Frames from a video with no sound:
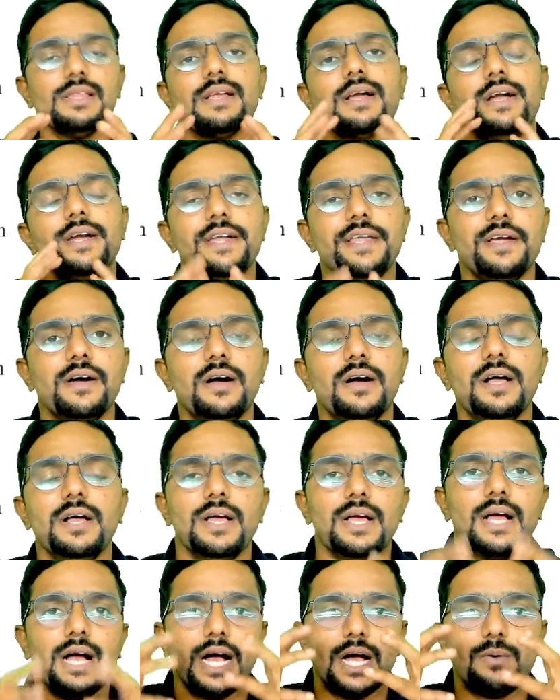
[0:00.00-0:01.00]
And here,
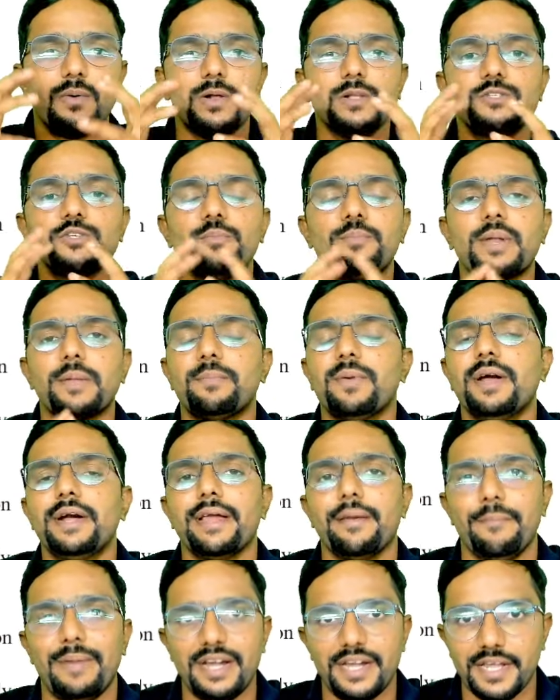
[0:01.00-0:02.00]
I have also prepared
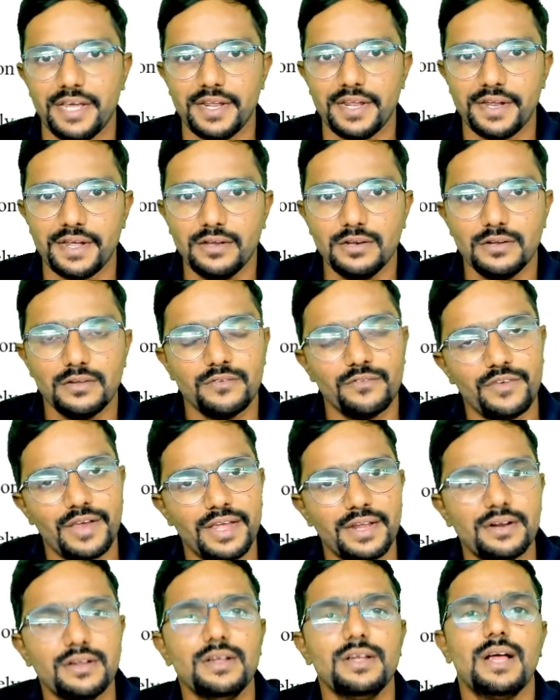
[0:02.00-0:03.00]
a material
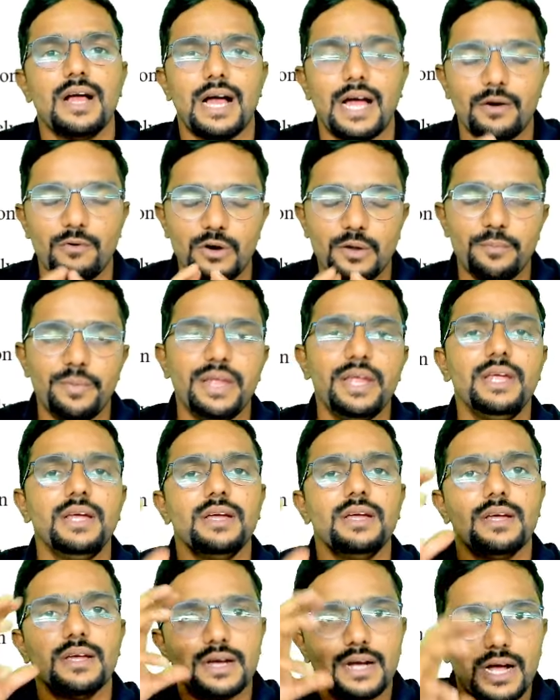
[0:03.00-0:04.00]
where I would
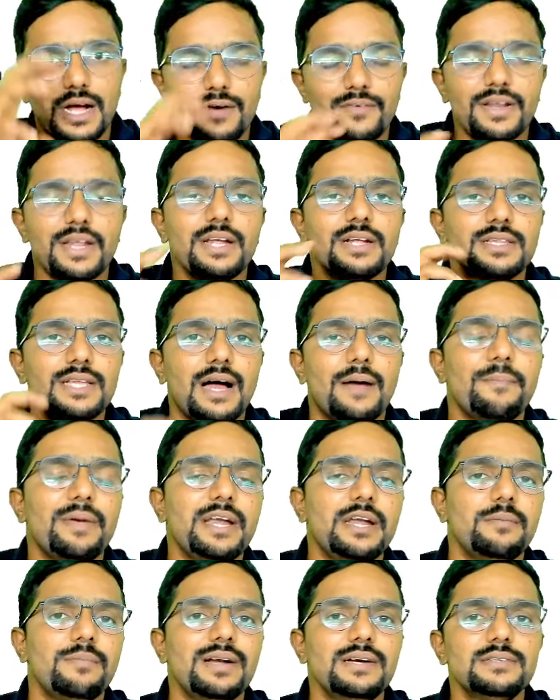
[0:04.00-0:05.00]
be covering the
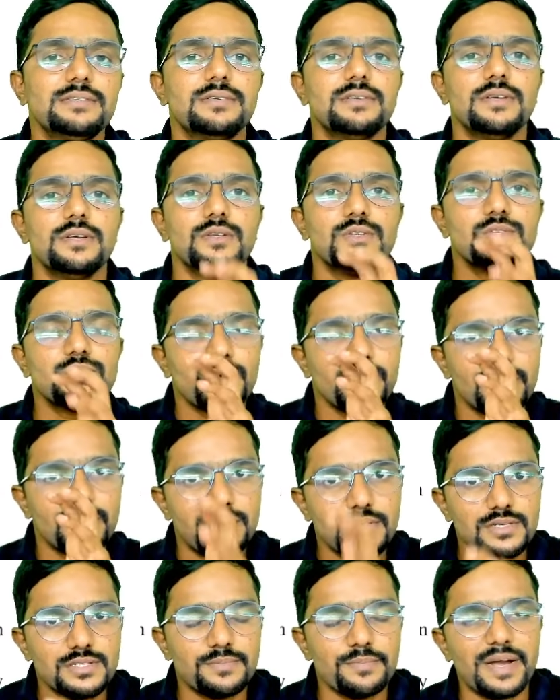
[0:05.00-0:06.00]
amendments. So
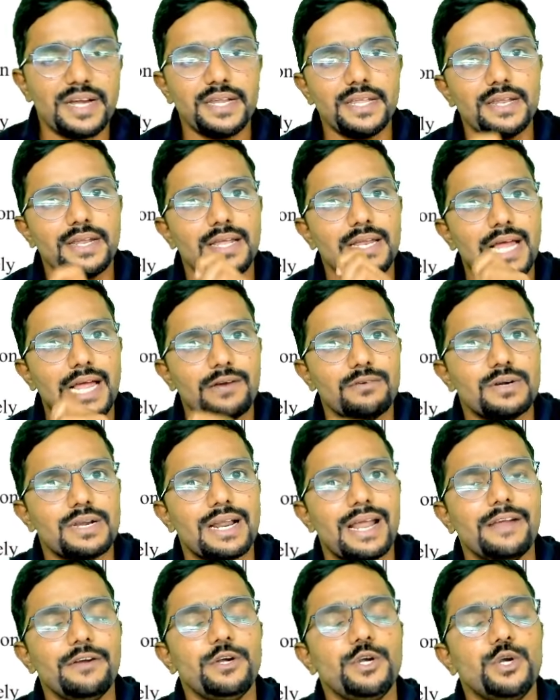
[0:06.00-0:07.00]
this material, I
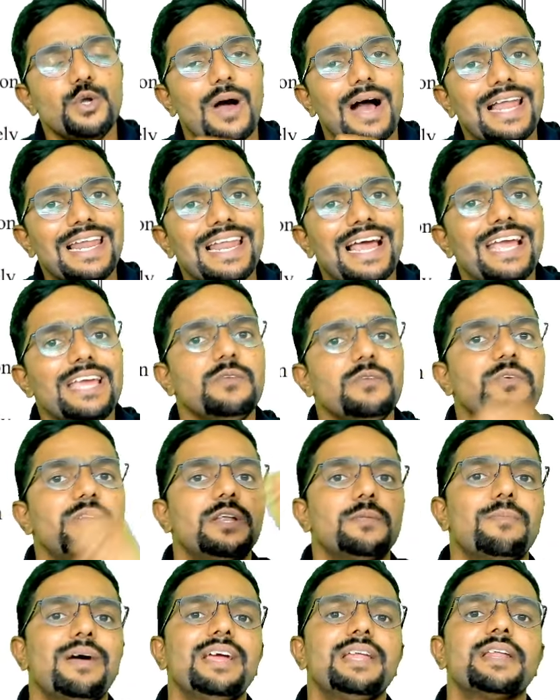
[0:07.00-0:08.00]
tried to align
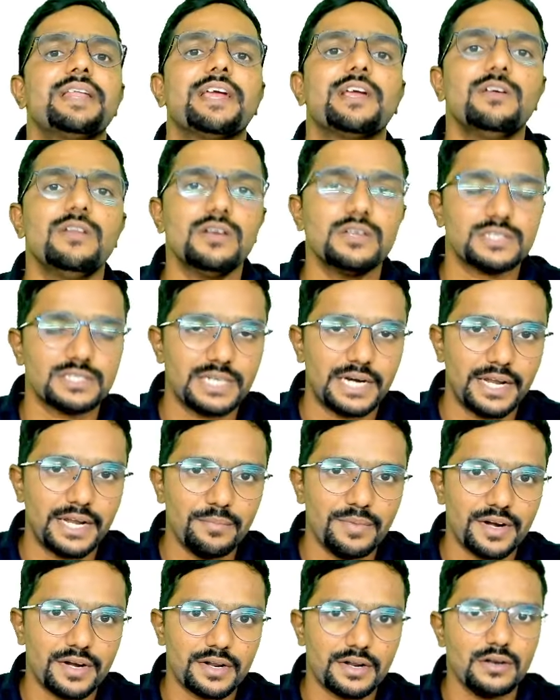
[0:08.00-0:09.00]
with my regular study
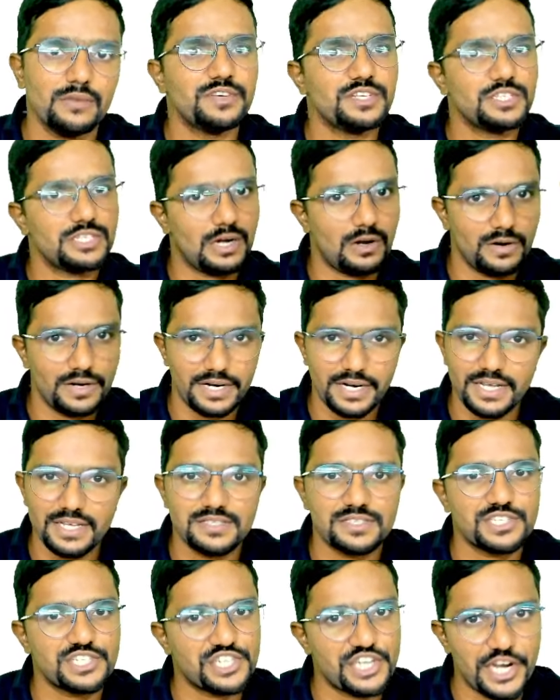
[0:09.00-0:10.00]
material, which already
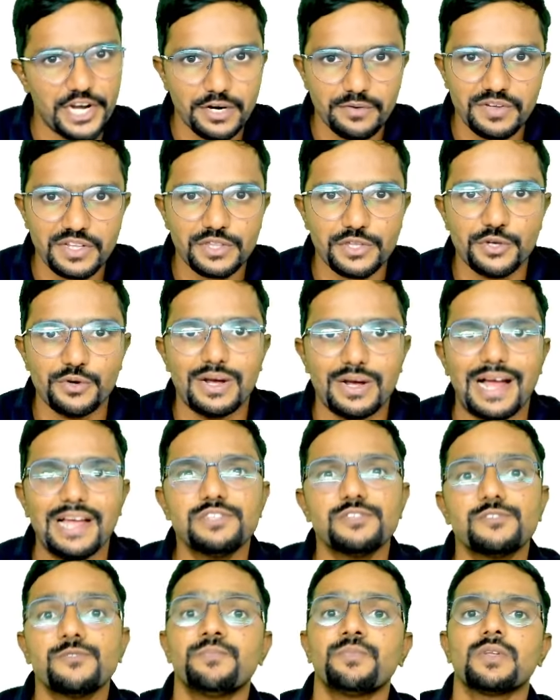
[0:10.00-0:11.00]
is shared with you
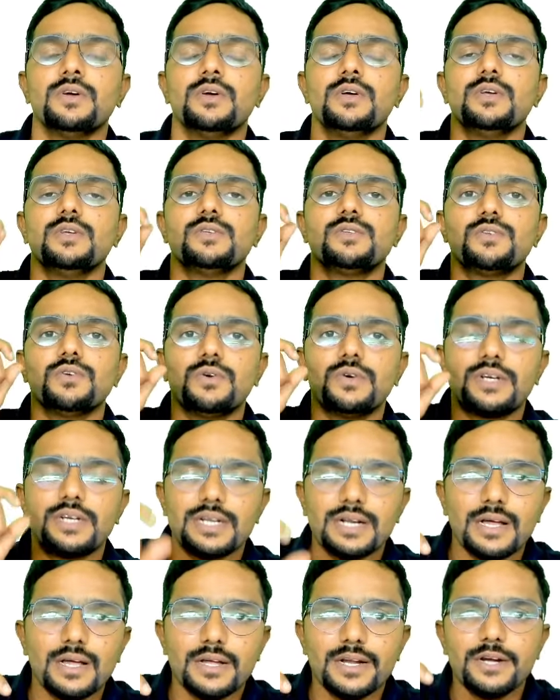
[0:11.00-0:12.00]
guys. So
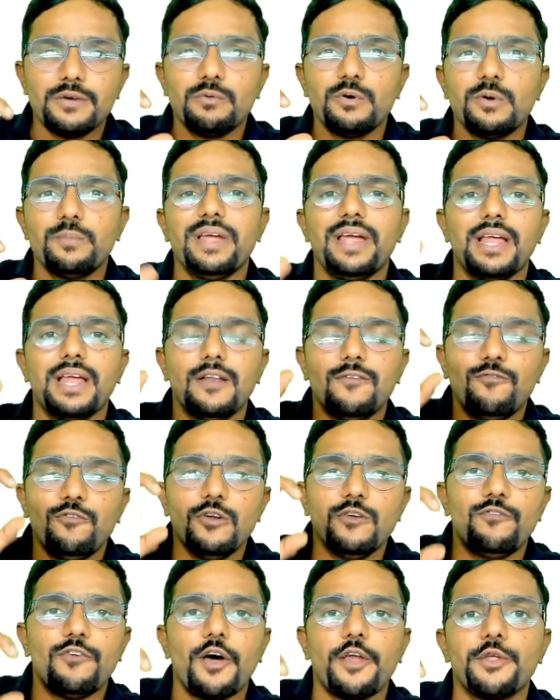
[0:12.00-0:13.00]
it would be
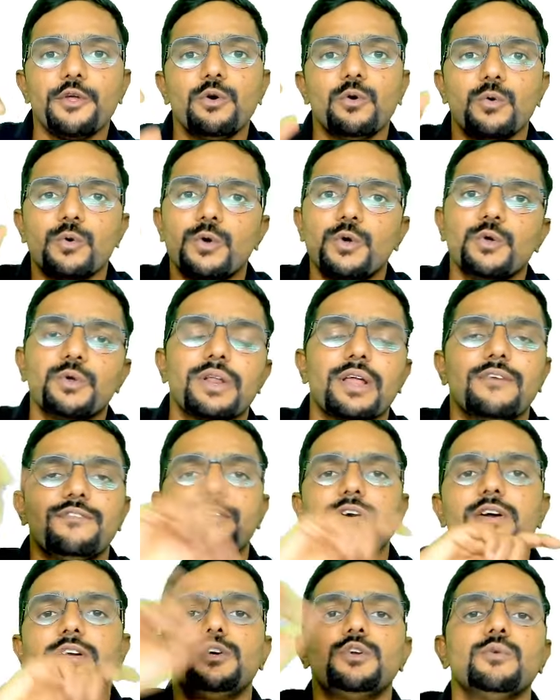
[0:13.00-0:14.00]
helpful for you to
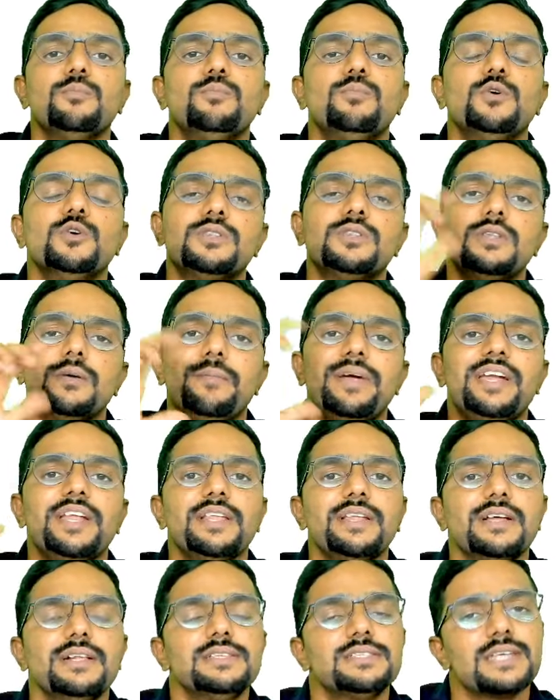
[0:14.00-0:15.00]
refer to both the
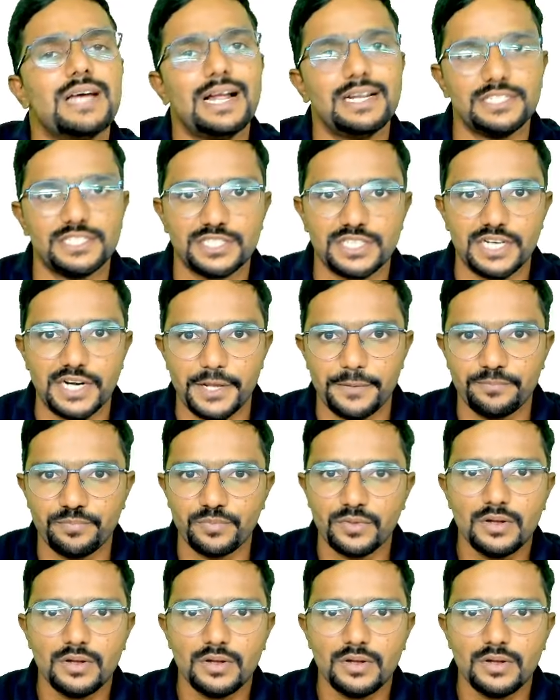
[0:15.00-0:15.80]
materials and study.